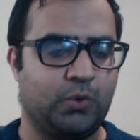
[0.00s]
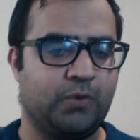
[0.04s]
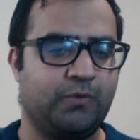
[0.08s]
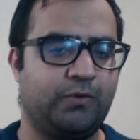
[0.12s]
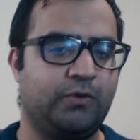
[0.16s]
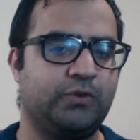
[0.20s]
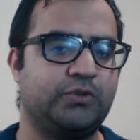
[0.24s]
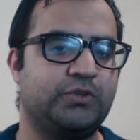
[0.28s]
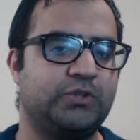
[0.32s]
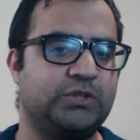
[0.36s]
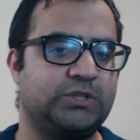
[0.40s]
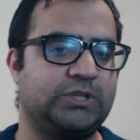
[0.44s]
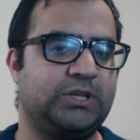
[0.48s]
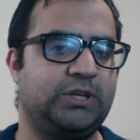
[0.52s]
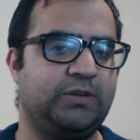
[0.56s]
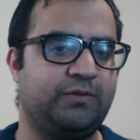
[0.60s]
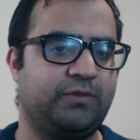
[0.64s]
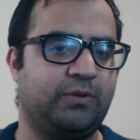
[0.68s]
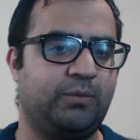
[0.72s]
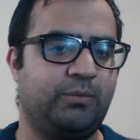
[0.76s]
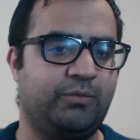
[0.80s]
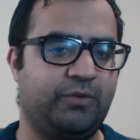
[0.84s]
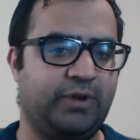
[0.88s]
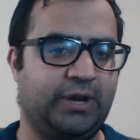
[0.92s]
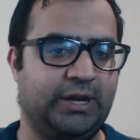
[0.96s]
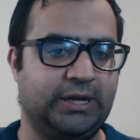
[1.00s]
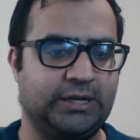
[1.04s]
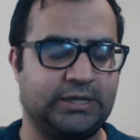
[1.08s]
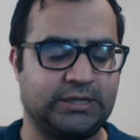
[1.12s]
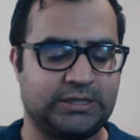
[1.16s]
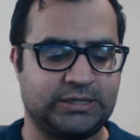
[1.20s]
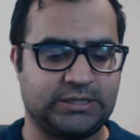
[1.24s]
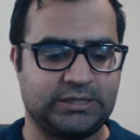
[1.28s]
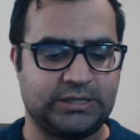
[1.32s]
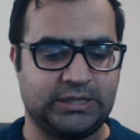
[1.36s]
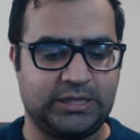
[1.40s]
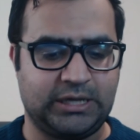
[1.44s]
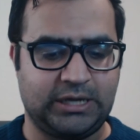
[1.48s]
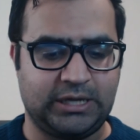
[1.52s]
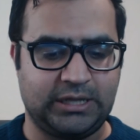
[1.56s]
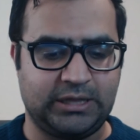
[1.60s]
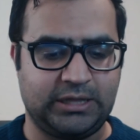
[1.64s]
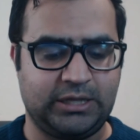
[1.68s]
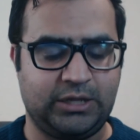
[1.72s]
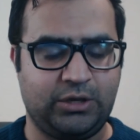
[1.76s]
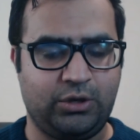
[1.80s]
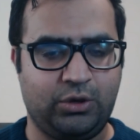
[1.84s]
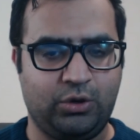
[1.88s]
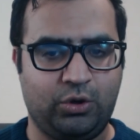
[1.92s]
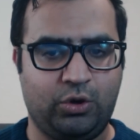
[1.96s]
We've also seen from ranks
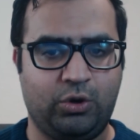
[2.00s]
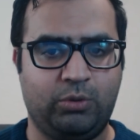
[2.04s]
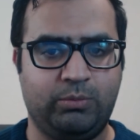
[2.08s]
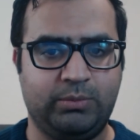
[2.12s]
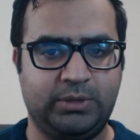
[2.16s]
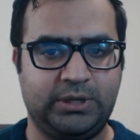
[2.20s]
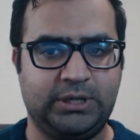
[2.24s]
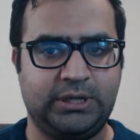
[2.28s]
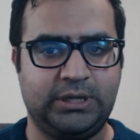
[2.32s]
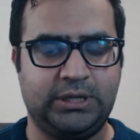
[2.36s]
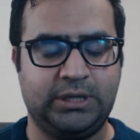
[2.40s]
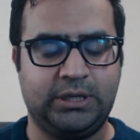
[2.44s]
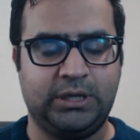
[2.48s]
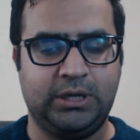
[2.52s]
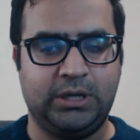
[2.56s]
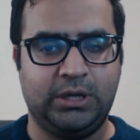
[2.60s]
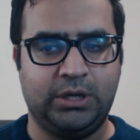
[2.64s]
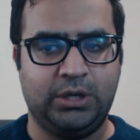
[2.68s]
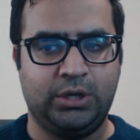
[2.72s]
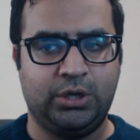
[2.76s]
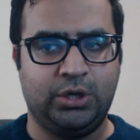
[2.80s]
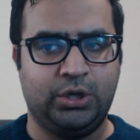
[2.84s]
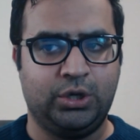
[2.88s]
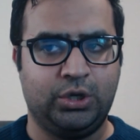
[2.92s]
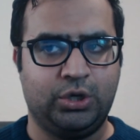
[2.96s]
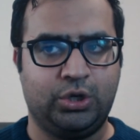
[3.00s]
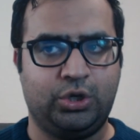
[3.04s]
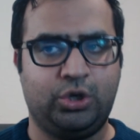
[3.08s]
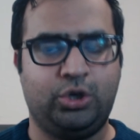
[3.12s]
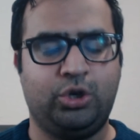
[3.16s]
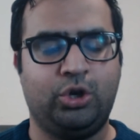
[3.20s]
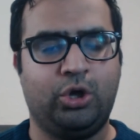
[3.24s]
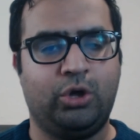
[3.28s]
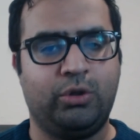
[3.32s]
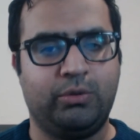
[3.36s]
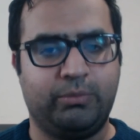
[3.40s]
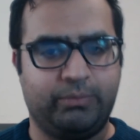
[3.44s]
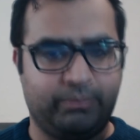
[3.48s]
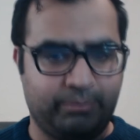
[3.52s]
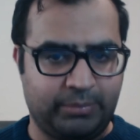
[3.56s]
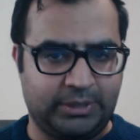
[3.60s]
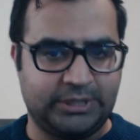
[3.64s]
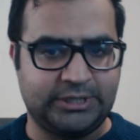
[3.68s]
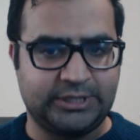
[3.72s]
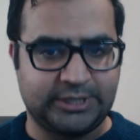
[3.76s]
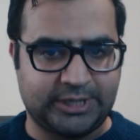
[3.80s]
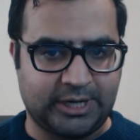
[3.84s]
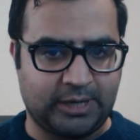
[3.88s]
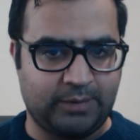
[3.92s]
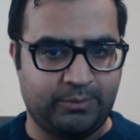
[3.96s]
that they're normally not
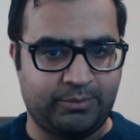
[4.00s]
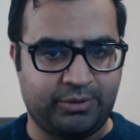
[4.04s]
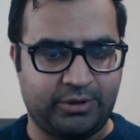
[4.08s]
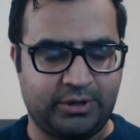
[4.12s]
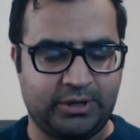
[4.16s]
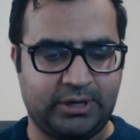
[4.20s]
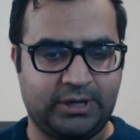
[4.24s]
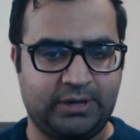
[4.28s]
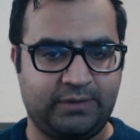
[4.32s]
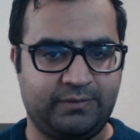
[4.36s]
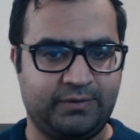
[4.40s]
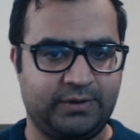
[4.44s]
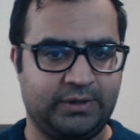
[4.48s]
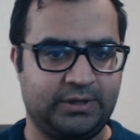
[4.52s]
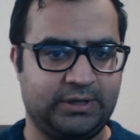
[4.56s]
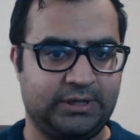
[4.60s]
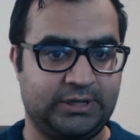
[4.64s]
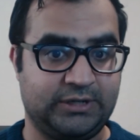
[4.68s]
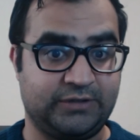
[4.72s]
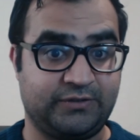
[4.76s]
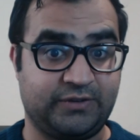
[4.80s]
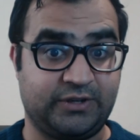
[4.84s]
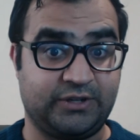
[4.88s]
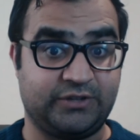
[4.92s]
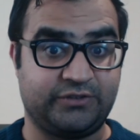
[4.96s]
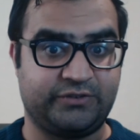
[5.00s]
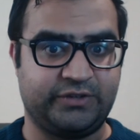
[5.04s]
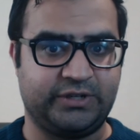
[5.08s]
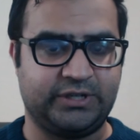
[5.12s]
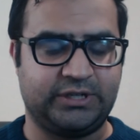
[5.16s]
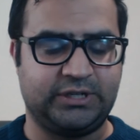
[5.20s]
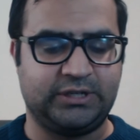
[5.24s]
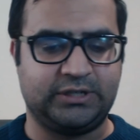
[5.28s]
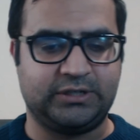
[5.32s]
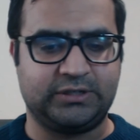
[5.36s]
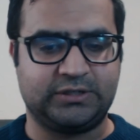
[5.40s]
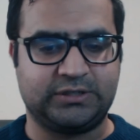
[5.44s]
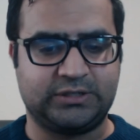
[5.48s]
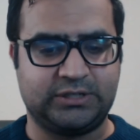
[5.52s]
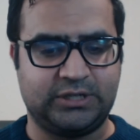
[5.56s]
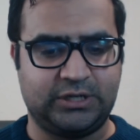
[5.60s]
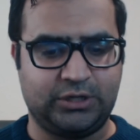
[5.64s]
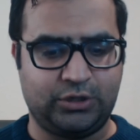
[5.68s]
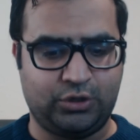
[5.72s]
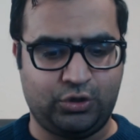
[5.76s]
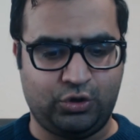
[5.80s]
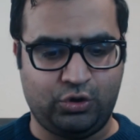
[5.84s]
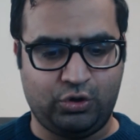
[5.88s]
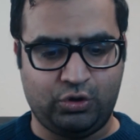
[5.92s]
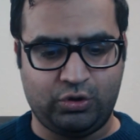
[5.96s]
Magic Emperor level as far as ranking is
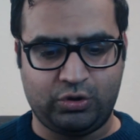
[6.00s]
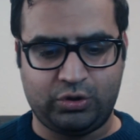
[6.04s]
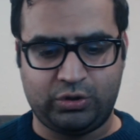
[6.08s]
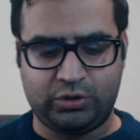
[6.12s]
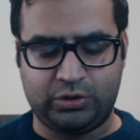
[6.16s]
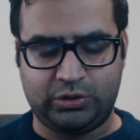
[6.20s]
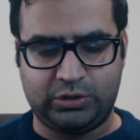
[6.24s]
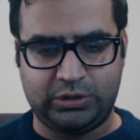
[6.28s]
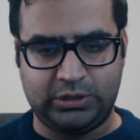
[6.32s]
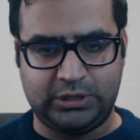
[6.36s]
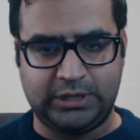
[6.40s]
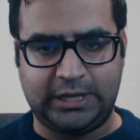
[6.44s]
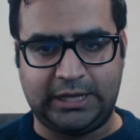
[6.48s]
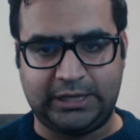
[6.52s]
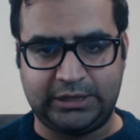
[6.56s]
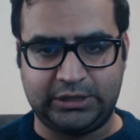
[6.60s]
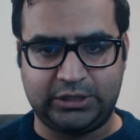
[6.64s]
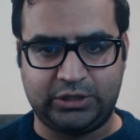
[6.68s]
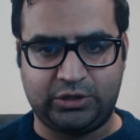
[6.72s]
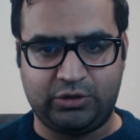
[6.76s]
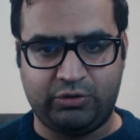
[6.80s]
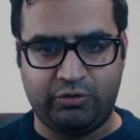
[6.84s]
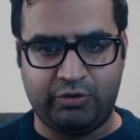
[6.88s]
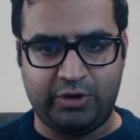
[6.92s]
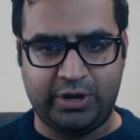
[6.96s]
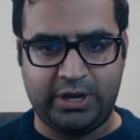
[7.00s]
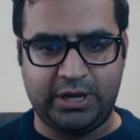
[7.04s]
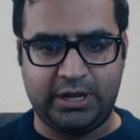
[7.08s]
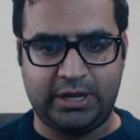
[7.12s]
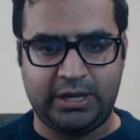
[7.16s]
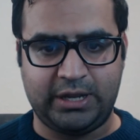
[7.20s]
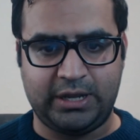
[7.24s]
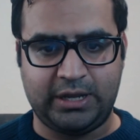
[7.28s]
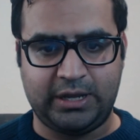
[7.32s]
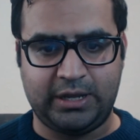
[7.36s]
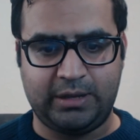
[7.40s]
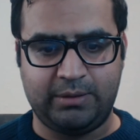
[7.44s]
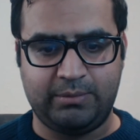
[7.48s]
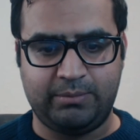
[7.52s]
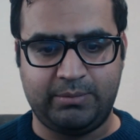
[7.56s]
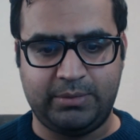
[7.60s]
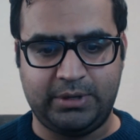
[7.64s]
concerned, not like the great